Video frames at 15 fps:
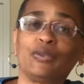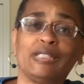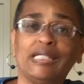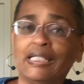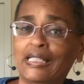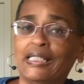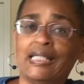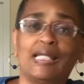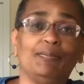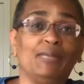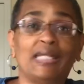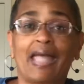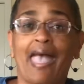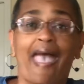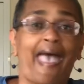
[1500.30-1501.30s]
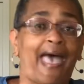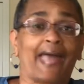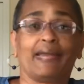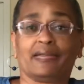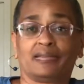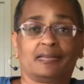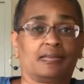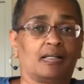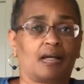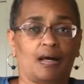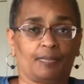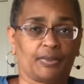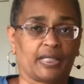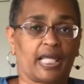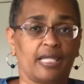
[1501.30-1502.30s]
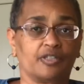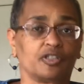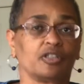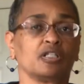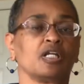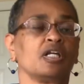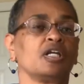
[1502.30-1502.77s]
need in me adding to the complication.